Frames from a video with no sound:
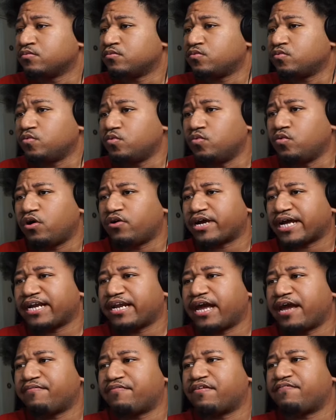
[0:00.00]
Ooh, okay,
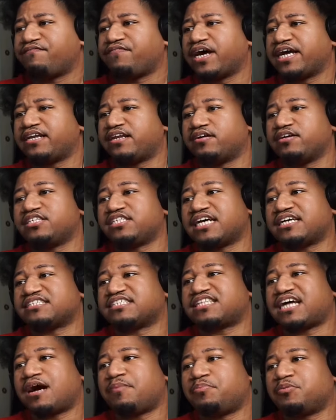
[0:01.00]
they're having a fight now. He's trying to
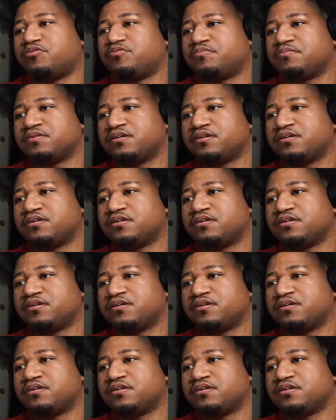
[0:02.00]
stop him.